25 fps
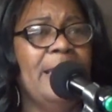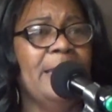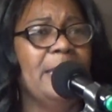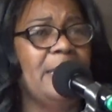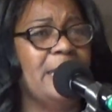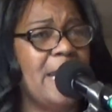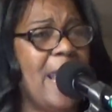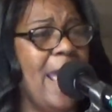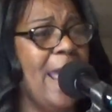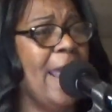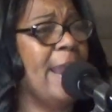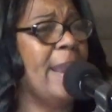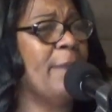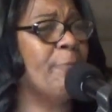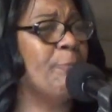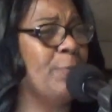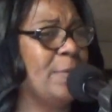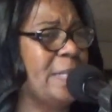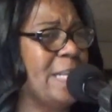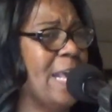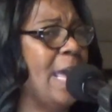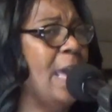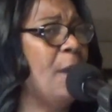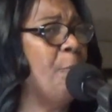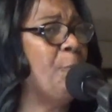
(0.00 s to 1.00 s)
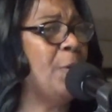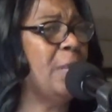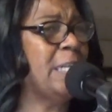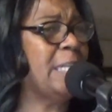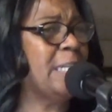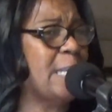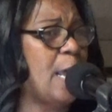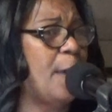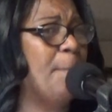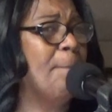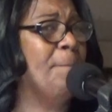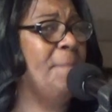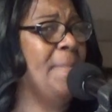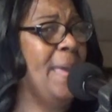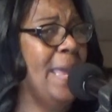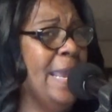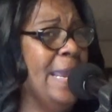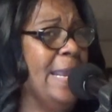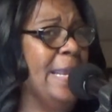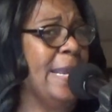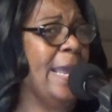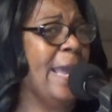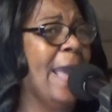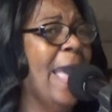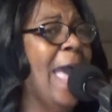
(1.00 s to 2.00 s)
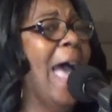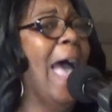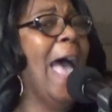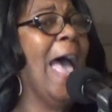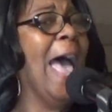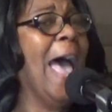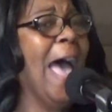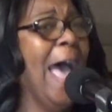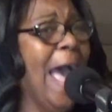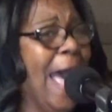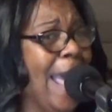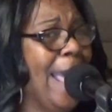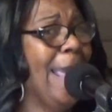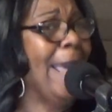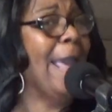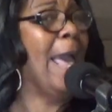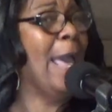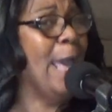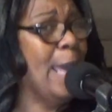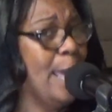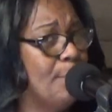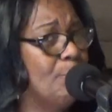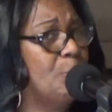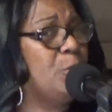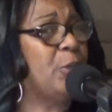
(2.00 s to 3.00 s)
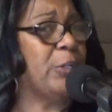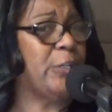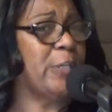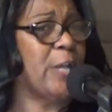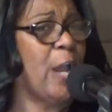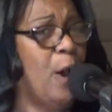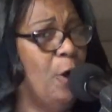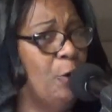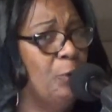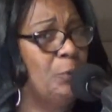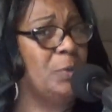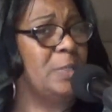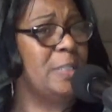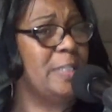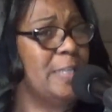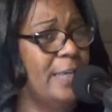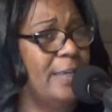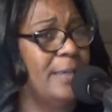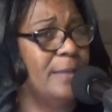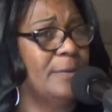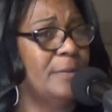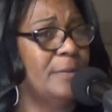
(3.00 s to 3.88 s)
Say it with some meaning. I am chosen.